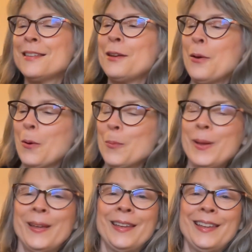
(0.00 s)
a gnome
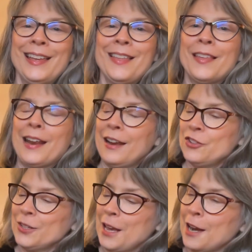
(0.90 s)
that I
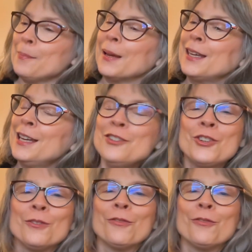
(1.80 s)
actually had in my kitchen